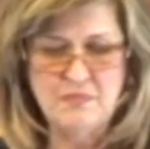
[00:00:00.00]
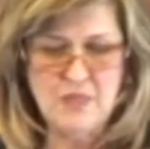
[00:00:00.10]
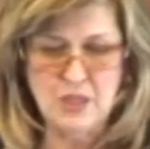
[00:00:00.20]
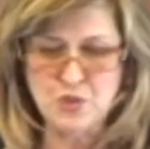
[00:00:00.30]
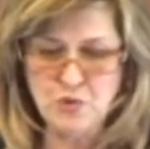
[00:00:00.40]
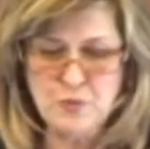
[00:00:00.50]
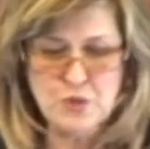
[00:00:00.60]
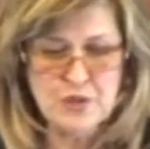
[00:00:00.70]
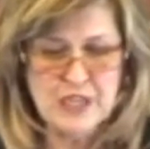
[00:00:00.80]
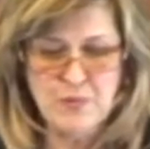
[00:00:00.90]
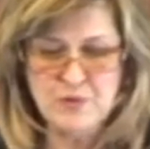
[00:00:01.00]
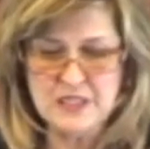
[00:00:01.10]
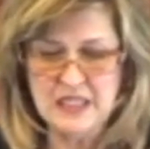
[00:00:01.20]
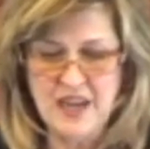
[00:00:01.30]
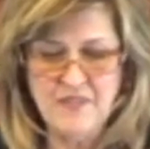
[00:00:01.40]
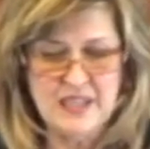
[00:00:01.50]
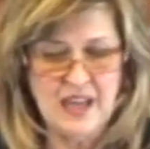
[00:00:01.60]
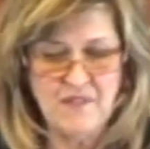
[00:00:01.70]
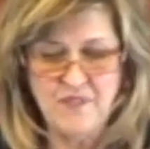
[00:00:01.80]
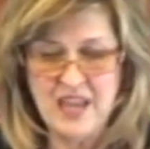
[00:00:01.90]
A scripture in Hebrews 11,
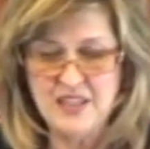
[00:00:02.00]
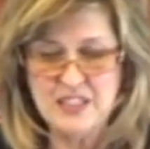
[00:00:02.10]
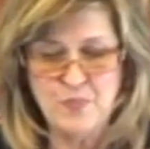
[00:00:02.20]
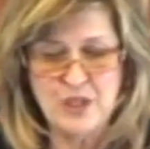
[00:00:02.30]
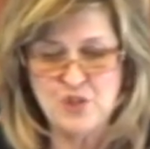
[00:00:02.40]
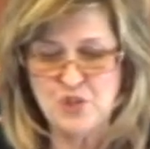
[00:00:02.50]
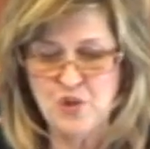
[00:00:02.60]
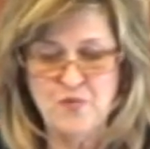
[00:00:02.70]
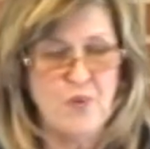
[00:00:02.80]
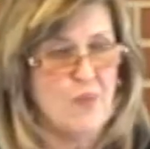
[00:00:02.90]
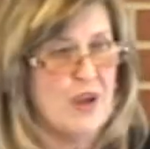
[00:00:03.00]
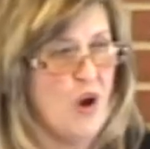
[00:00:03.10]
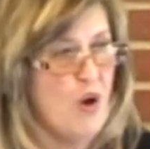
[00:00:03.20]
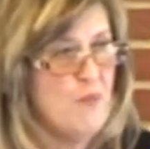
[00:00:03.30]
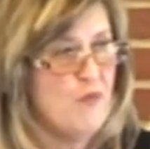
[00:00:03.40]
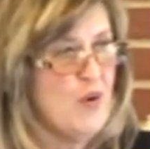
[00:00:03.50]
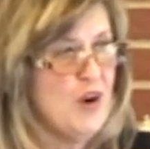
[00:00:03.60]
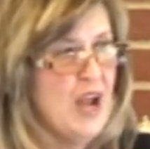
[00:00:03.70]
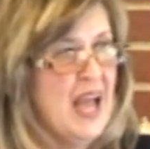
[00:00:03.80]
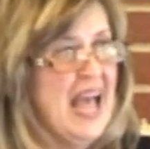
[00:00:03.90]
now faith is being sure of what we hope
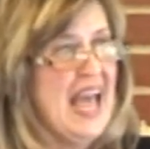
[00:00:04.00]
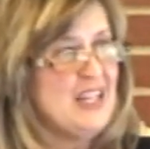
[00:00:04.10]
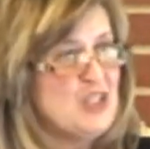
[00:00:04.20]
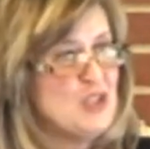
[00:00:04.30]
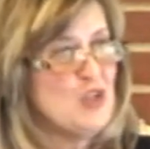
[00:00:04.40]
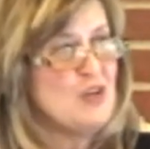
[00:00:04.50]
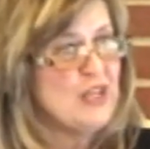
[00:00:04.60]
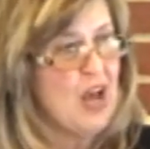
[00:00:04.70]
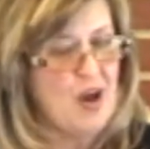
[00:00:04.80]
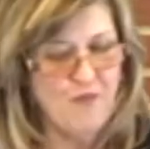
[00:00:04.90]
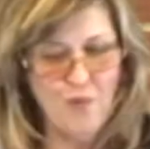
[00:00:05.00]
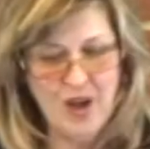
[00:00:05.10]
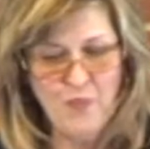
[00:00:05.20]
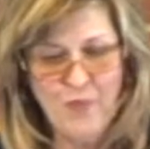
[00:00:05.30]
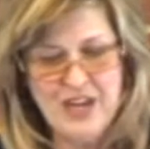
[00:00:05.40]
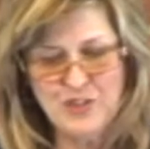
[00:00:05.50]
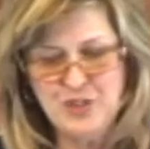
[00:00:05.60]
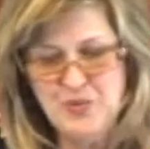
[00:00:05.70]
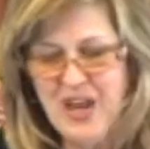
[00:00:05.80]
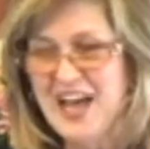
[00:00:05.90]
for and certain of what we
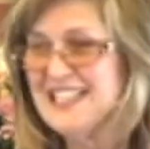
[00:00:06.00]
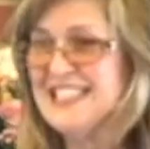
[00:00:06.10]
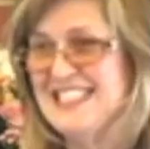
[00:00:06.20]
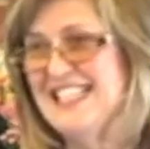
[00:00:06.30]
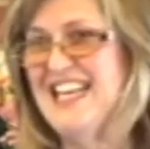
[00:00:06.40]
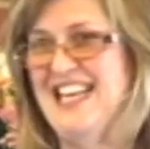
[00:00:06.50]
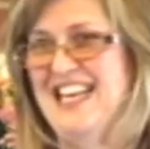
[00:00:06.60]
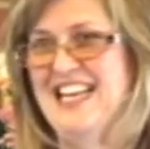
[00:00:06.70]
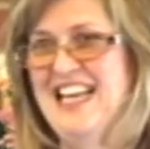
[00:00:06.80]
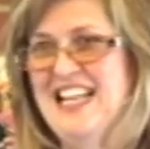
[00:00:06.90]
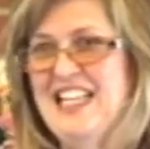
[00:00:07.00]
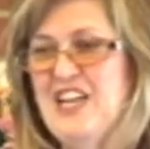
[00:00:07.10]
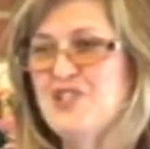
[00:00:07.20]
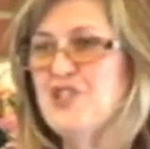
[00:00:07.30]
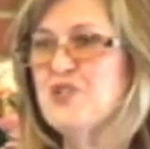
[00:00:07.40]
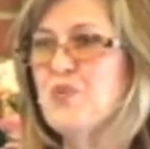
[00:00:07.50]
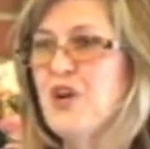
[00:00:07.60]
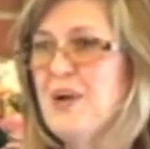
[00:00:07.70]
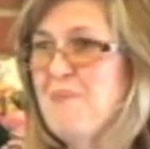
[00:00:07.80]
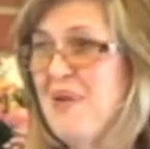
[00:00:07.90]
do not see. The ancients were
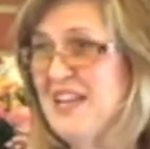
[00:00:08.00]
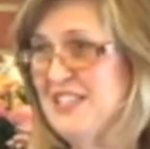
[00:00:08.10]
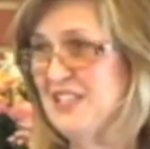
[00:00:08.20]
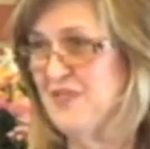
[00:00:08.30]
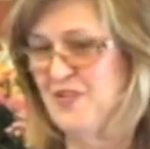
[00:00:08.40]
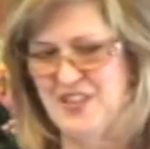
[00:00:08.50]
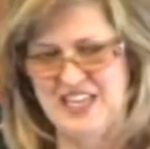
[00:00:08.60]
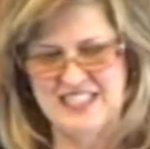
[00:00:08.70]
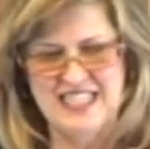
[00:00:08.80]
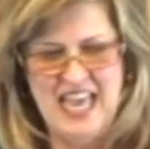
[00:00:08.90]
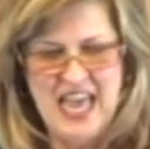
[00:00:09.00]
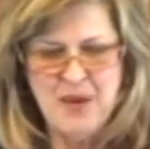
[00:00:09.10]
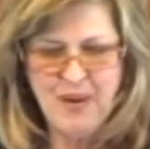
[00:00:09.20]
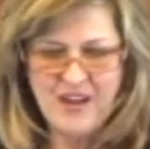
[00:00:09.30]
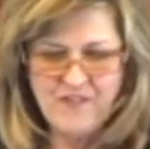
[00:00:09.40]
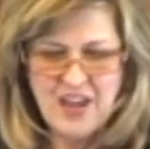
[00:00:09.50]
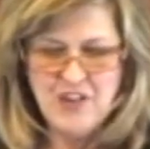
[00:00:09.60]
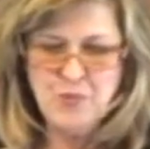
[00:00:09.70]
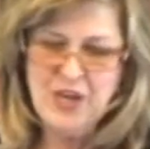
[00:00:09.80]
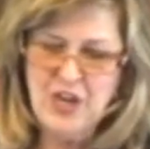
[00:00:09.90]
commended for this. By
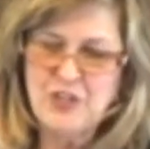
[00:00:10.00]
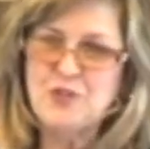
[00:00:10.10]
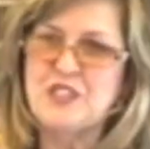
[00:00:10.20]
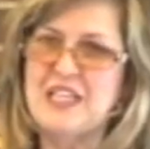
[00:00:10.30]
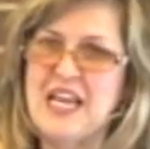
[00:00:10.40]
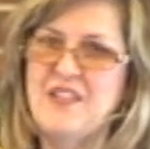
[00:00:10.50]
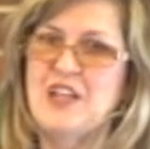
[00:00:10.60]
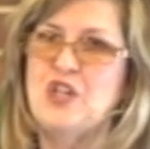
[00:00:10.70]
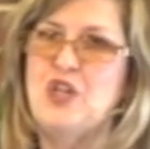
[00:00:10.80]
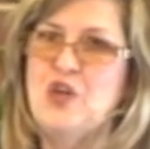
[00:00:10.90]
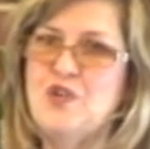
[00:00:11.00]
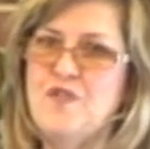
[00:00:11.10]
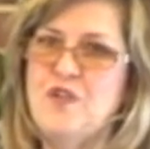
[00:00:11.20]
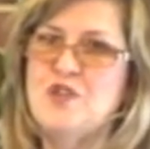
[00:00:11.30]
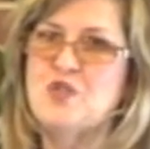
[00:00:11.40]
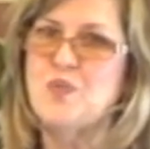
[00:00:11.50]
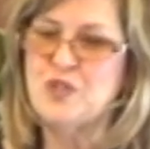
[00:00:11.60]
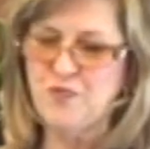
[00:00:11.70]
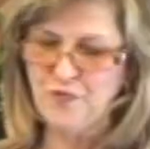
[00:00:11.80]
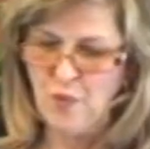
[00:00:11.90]
faith we understand that the universe
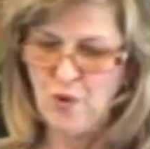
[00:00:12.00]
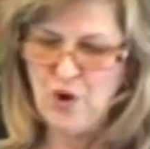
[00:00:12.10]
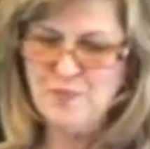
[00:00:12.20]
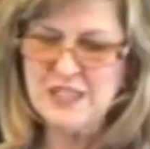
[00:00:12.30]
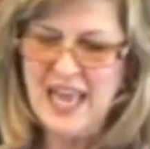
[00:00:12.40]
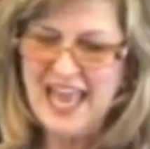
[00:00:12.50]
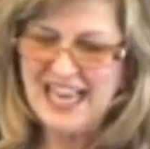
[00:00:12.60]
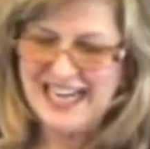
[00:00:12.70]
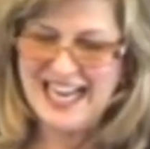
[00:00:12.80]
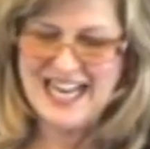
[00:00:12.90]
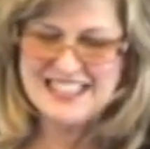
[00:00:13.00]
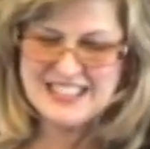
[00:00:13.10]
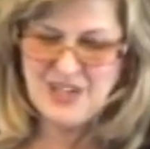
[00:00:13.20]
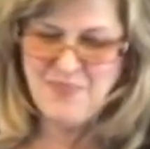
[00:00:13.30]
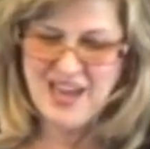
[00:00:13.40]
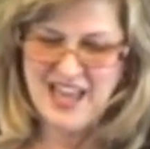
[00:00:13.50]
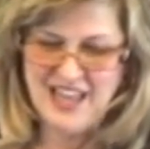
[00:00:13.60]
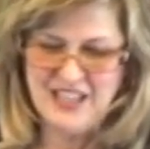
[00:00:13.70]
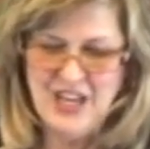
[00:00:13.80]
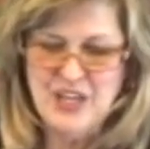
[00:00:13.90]
was formed at God's
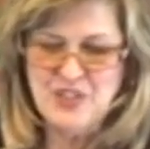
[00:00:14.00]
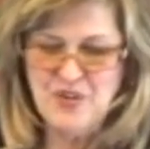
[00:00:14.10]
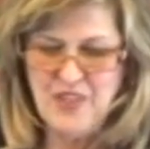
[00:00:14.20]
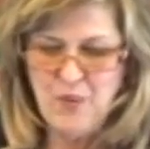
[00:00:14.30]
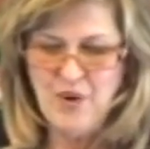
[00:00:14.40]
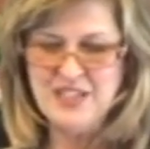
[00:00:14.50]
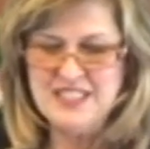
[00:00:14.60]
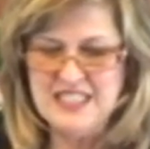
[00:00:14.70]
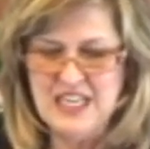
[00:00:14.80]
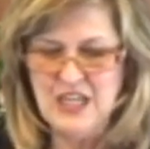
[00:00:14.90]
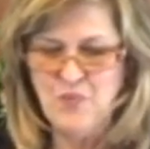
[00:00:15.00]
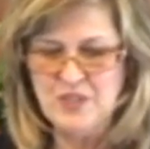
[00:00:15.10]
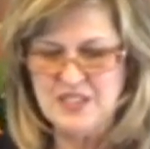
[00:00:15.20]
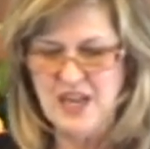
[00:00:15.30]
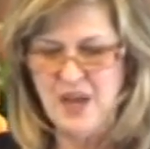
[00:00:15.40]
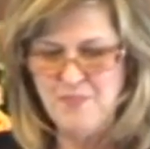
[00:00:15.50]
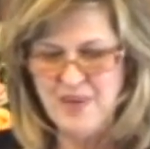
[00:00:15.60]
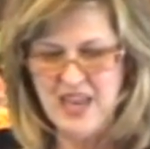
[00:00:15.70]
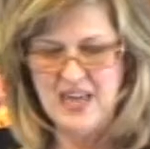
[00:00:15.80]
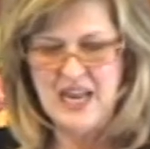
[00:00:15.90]
command so that what is seen was not
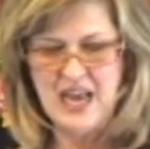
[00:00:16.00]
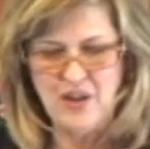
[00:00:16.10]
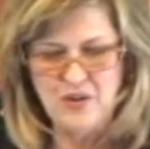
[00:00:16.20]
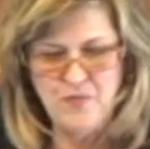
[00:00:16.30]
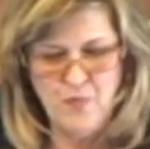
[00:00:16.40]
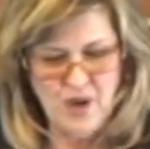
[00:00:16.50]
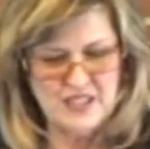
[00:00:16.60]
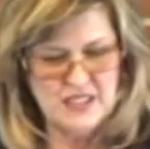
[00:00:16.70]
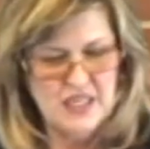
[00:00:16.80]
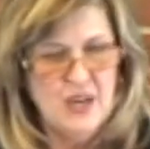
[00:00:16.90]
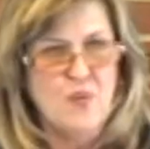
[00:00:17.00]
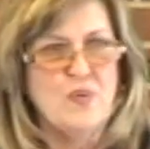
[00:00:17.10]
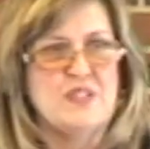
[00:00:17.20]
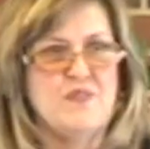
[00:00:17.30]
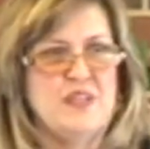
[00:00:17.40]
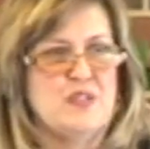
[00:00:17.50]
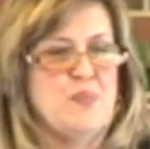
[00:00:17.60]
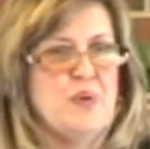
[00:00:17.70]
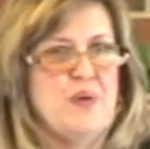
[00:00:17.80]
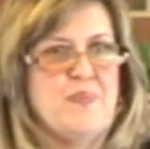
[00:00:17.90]
made out of what was
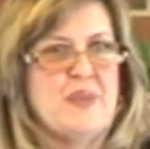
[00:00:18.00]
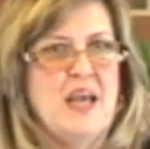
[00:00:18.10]
visible.